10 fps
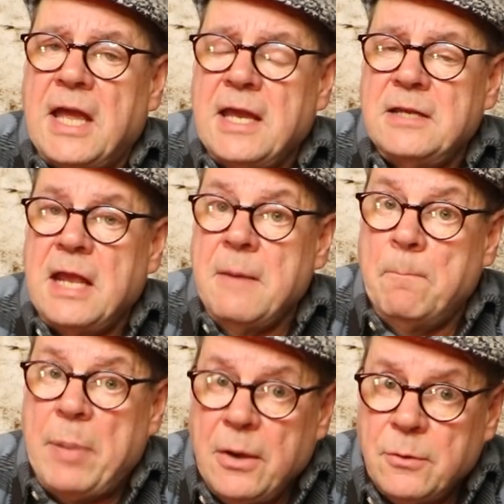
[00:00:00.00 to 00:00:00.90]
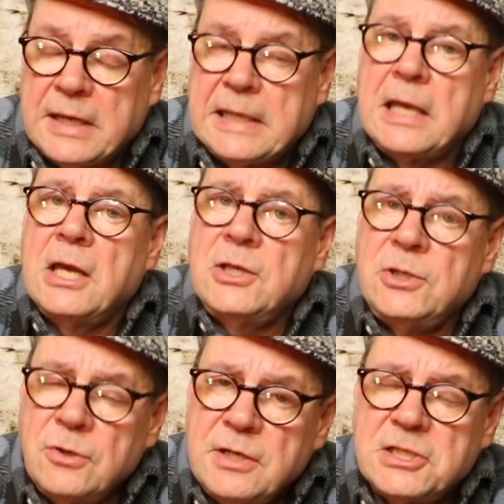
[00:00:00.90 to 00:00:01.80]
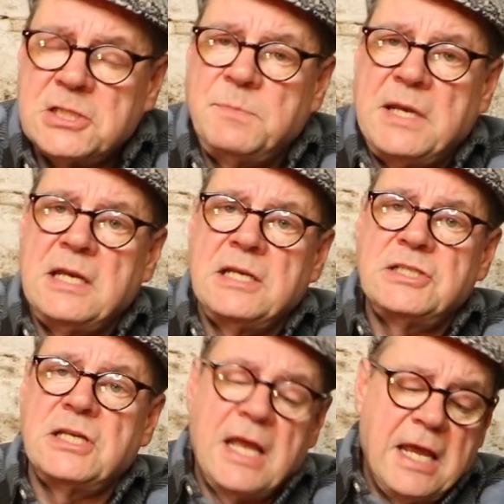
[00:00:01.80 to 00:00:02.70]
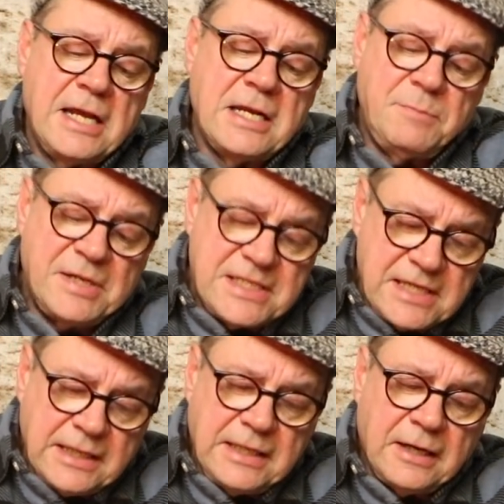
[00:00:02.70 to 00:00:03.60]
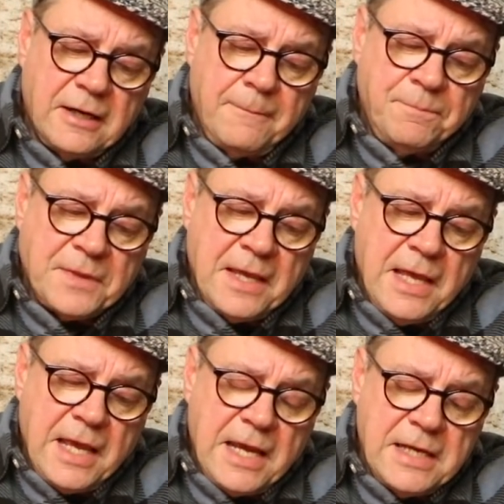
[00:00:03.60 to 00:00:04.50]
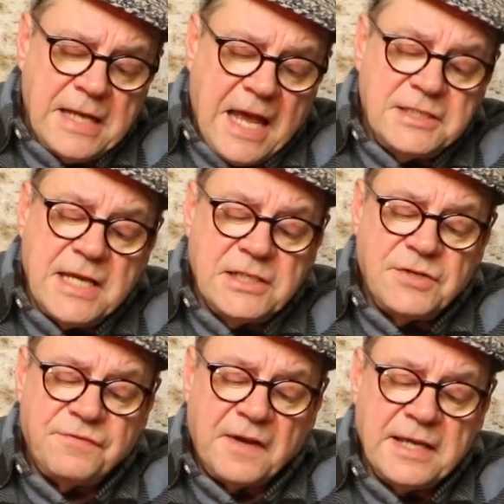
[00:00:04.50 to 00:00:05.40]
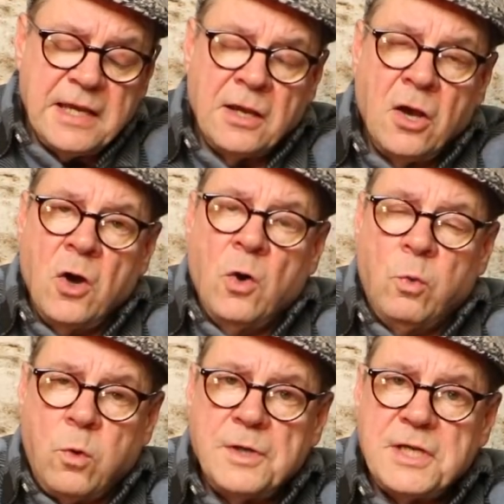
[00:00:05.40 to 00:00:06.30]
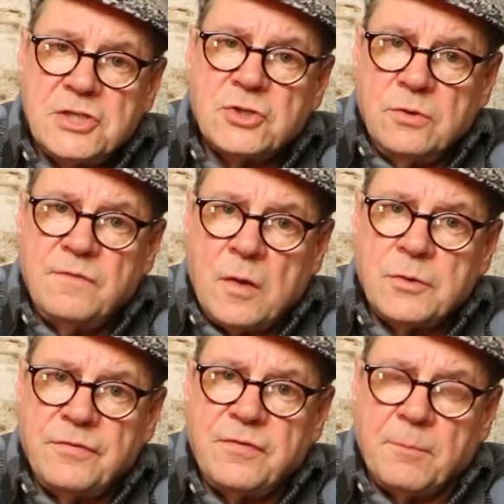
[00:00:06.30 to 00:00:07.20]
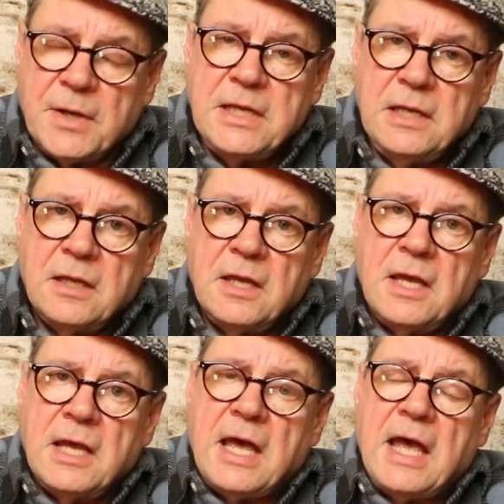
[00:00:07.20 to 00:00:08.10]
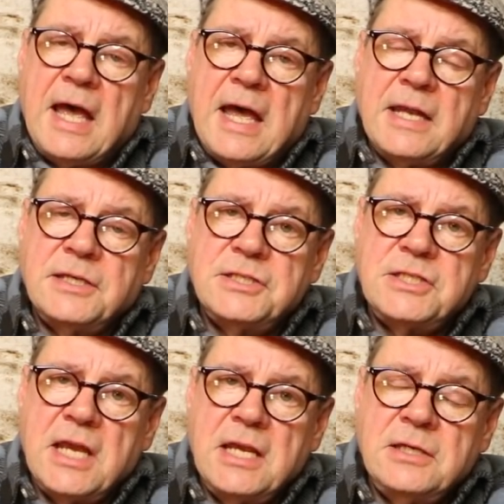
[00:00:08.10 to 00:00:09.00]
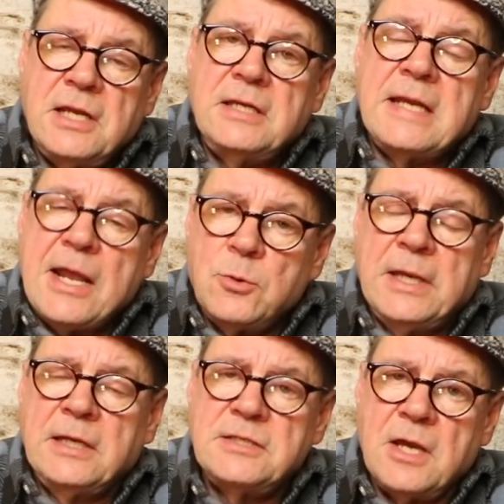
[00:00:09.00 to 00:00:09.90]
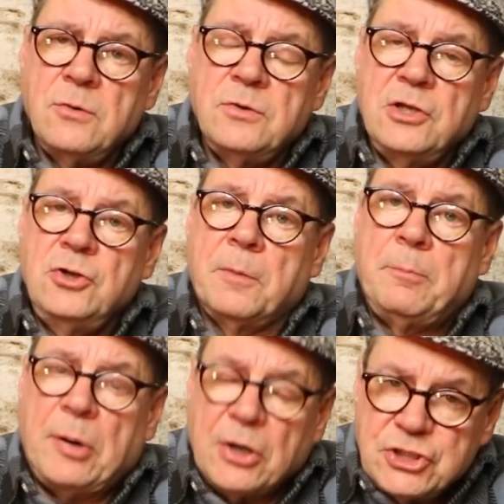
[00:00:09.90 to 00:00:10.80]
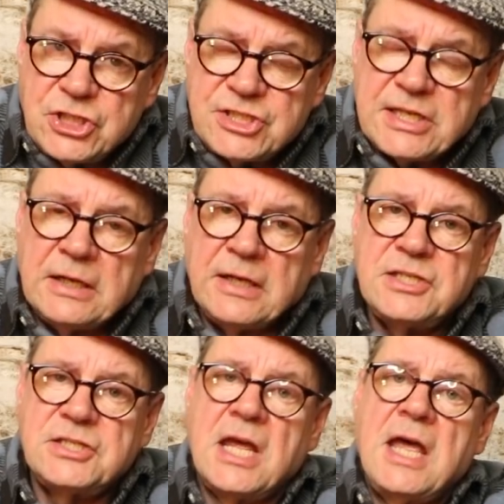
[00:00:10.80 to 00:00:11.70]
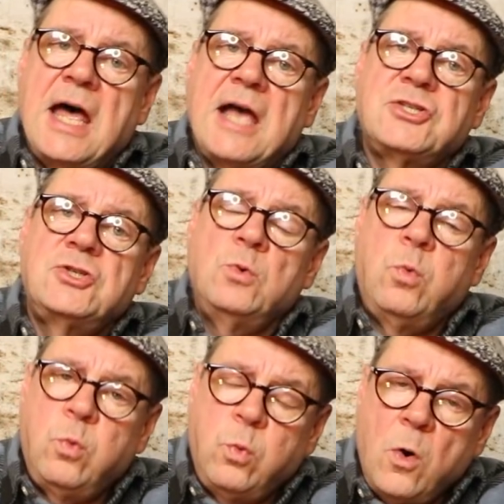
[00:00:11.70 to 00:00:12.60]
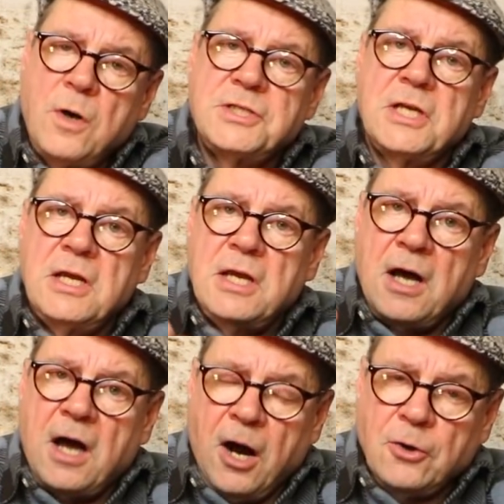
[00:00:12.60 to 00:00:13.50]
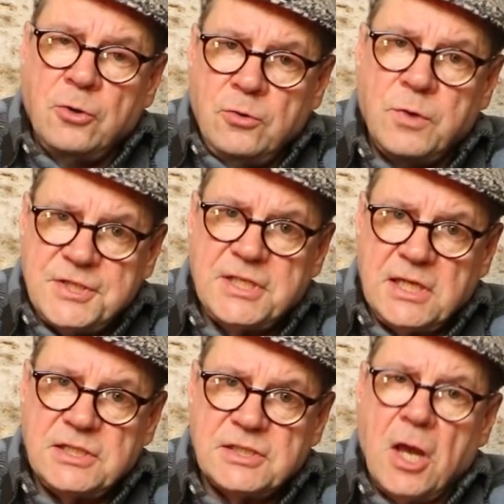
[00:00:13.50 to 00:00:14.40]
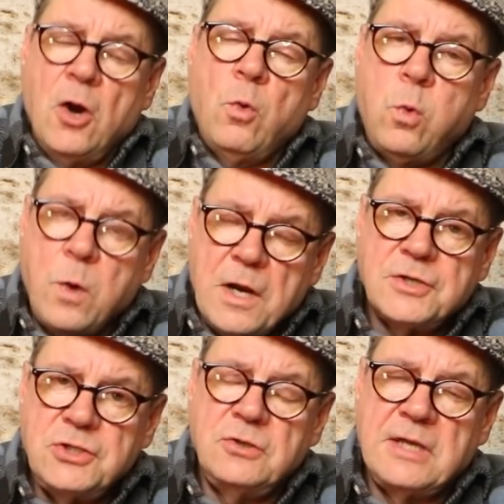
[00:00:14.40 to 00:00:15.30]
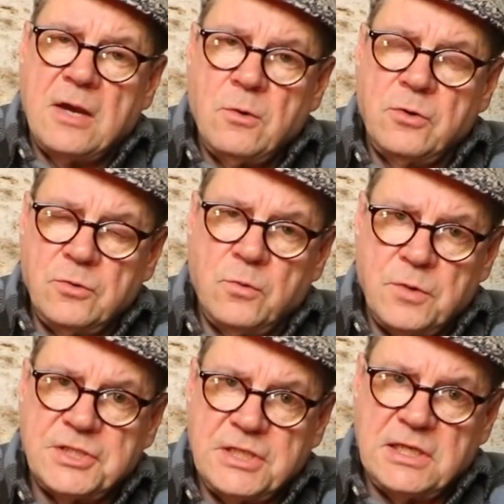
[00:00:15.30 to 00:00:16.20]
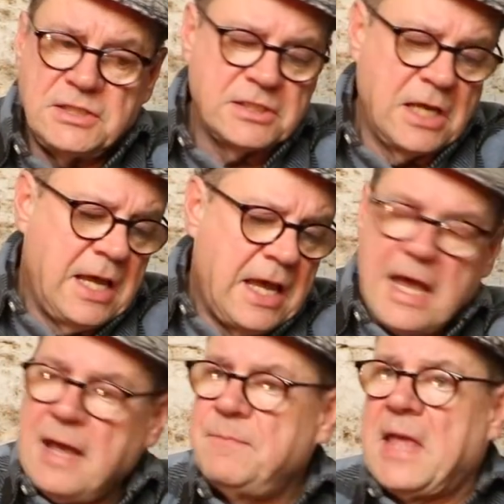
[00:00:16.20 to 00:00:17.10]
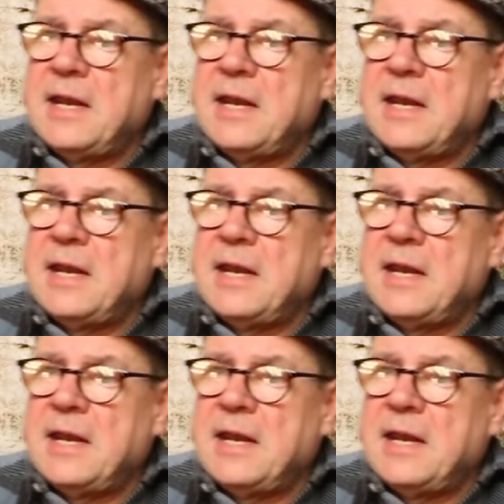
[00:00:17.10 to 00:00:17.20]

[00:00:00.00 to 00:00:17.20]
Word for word: in empowering your experience and in particular in identifying what is good value for money and in narrowing down your purchasing list as to what are good whiskies. Where do you get good whiskies? Um,